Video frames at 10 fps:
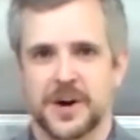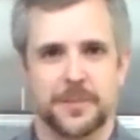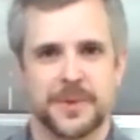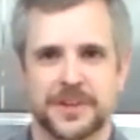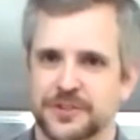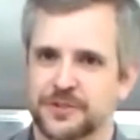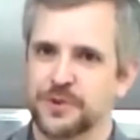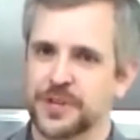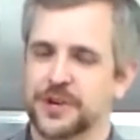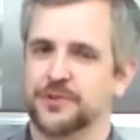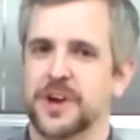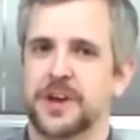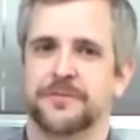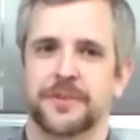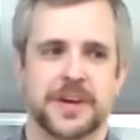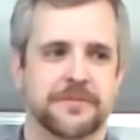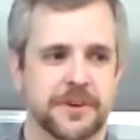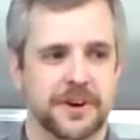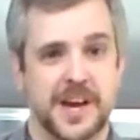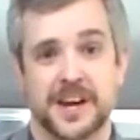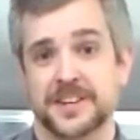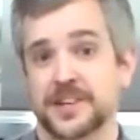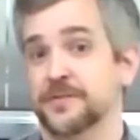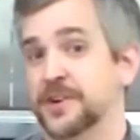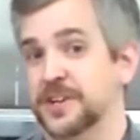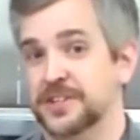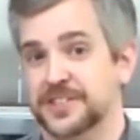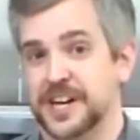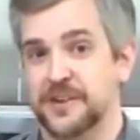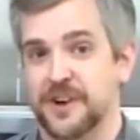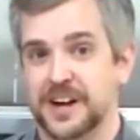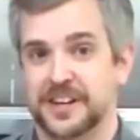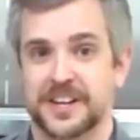It's just really a great flavor, and until vanilla skyrocketed,